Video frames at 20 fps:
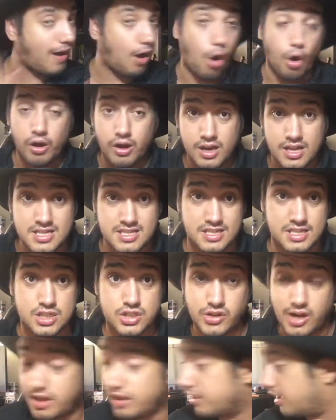how hot it is in
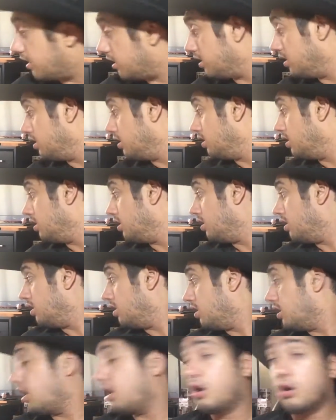Australia.
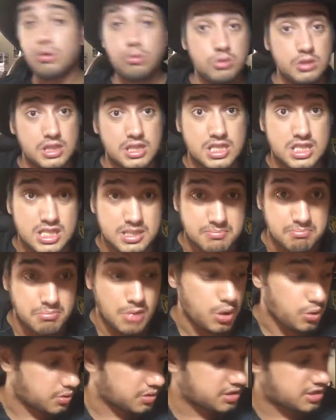Holy
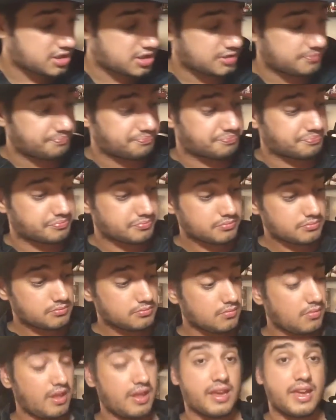smokes!
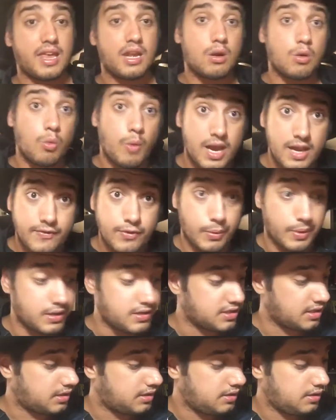Cannot wait for
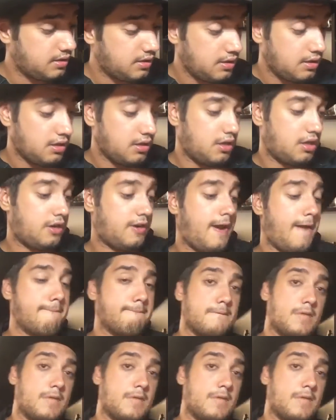winter. All right,